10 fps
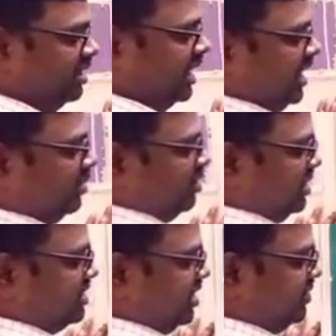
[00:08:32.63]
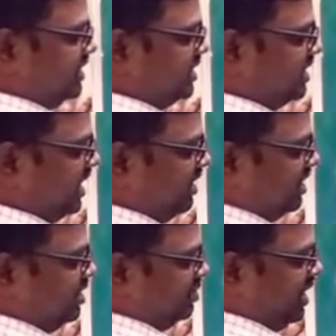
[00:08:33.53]
And above the surface is
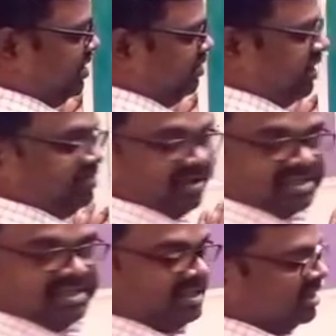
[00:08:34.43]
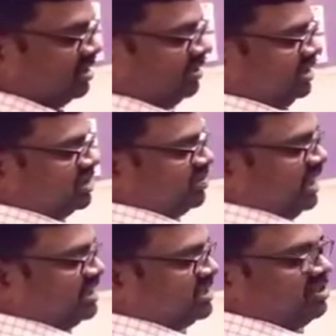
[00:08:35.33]
characterized by vapors. This
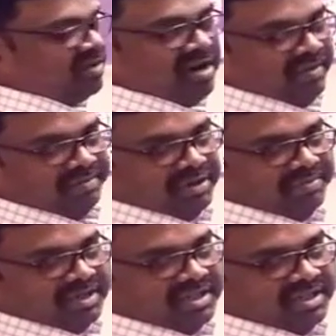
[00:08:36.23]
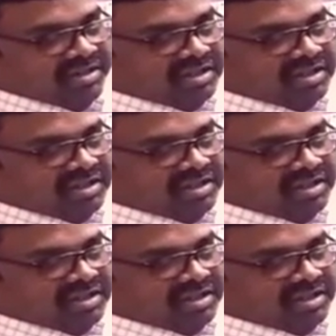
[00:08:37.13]
will exert what? Vapor pressure.